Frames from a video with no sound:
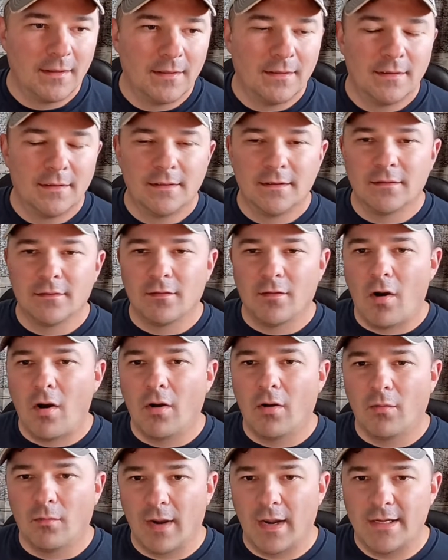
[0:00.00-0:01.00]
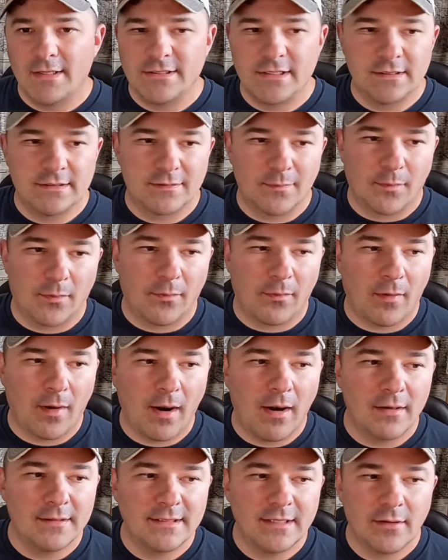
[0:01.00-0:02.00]
long range. It's a
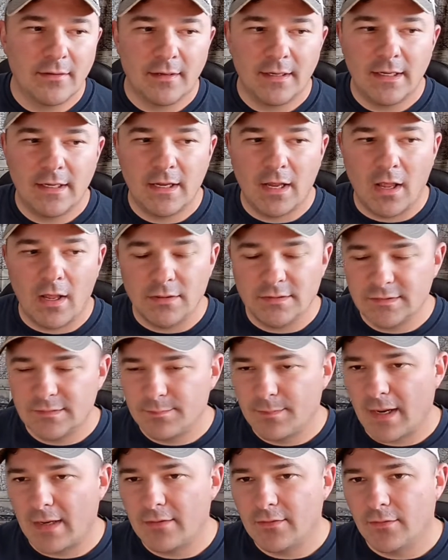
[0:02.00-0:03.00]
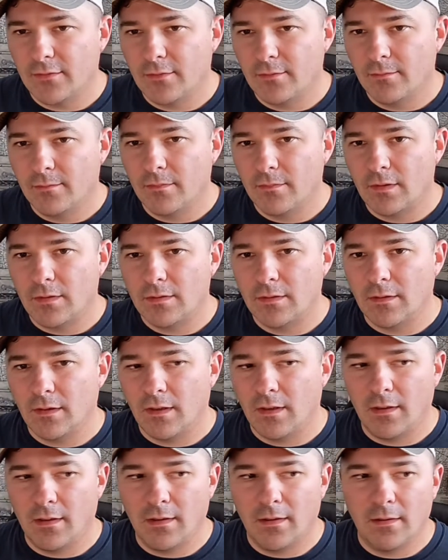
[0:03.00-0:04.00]
proprietary spectrum
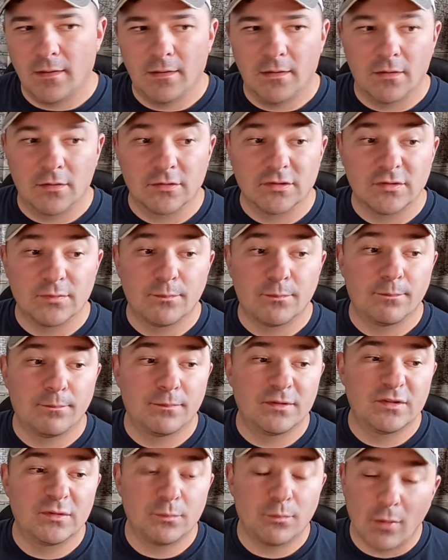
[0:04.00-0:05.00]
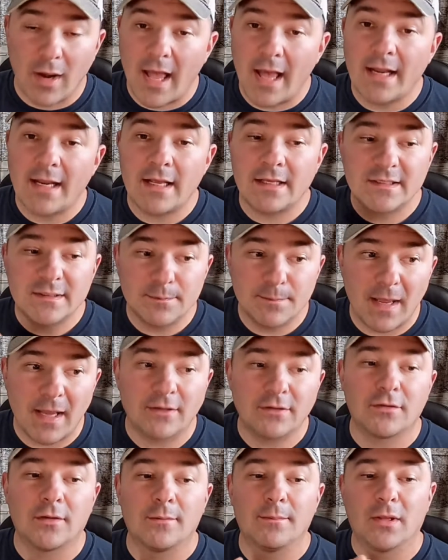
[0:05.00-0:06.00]
or spread
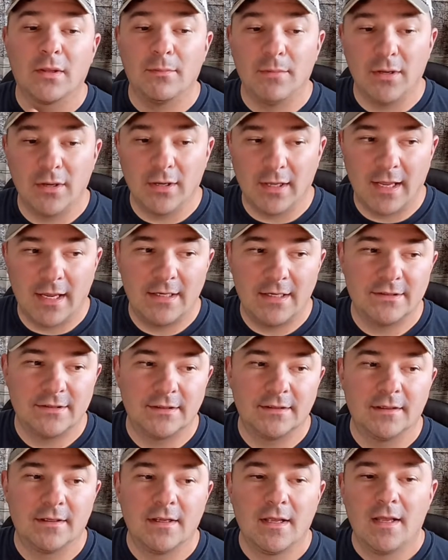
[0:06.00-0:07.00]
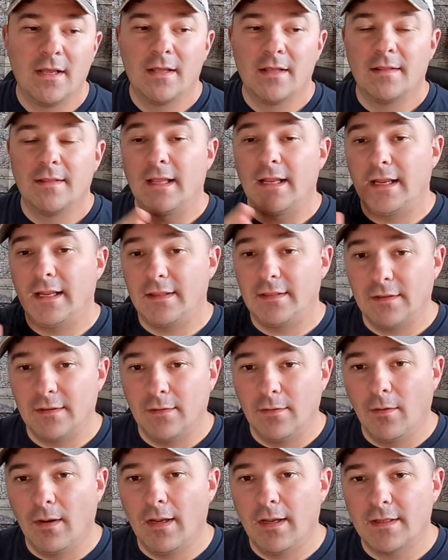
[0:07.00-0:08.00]
spectrum communication that in the
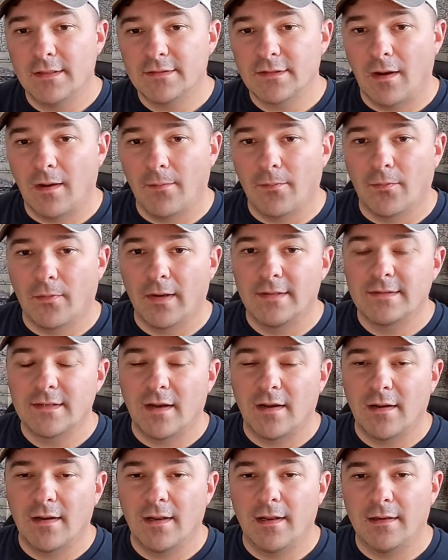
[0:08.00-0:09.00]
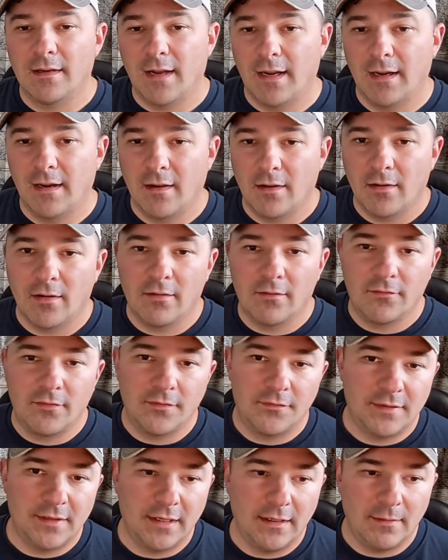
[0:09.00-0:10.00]
US operates on
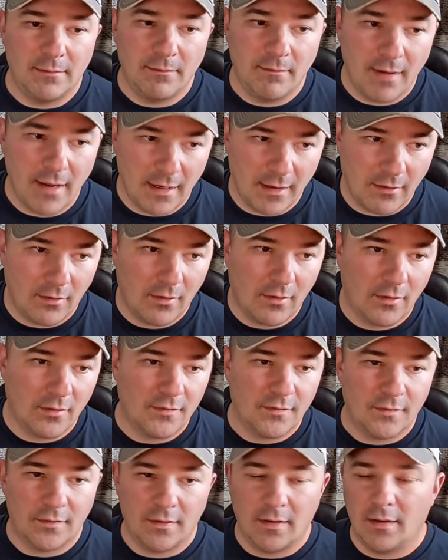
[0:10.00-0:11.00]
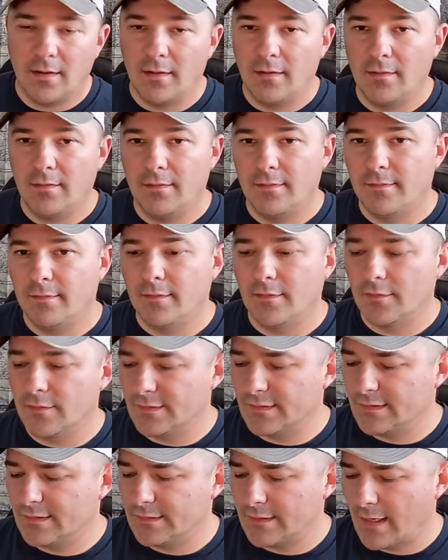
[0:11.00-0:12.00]
915 megahertz.
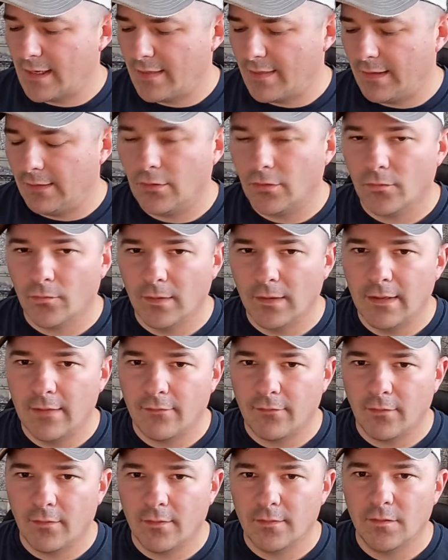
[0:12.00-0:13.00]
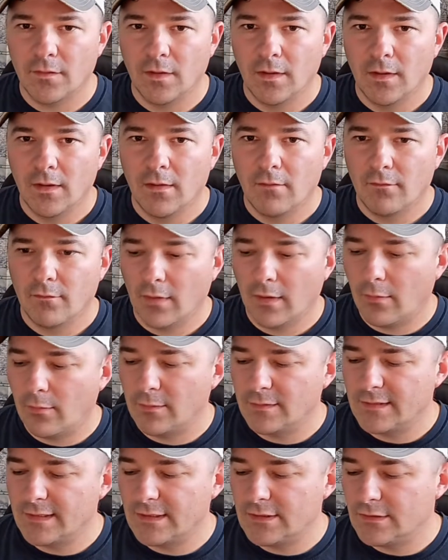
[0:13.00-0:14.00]
There's, I think, 3 different
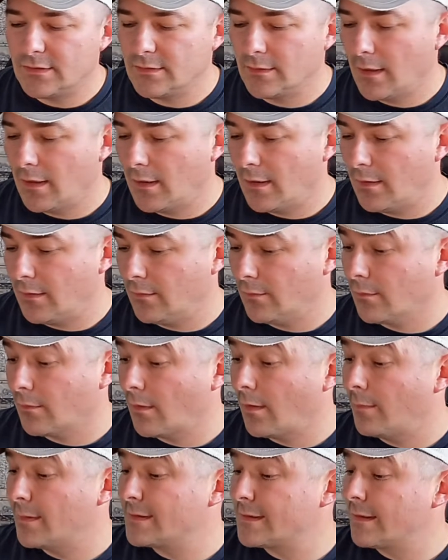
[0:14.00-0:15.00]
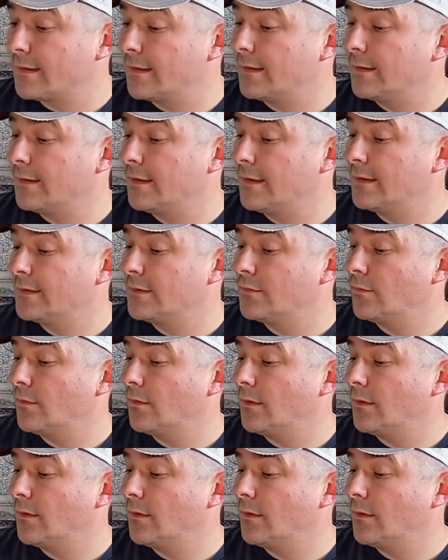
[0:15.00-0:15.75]
frequency requirements. This one is